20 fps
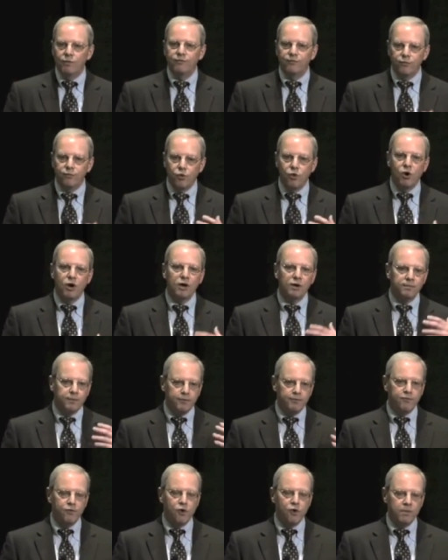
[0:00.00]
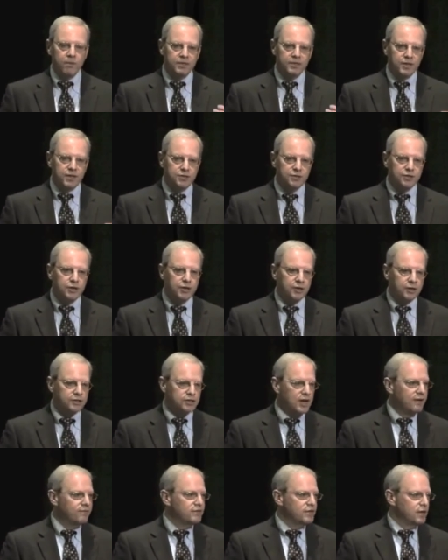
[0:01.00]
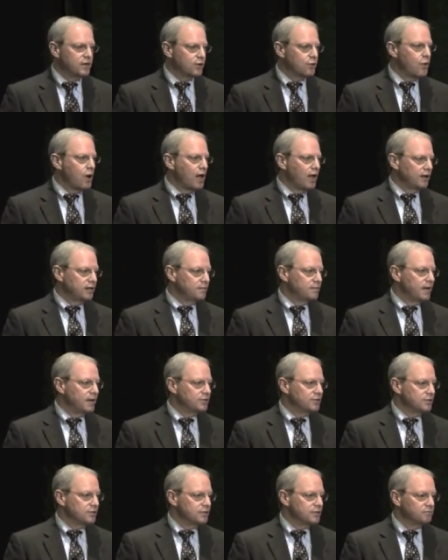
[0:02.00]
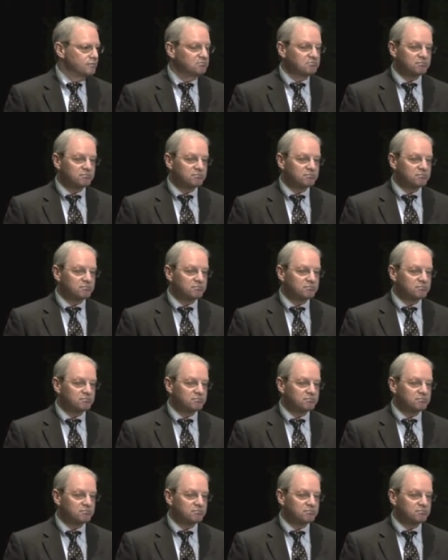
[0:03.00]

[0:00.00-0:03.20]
for performance on certain safety and quality measures.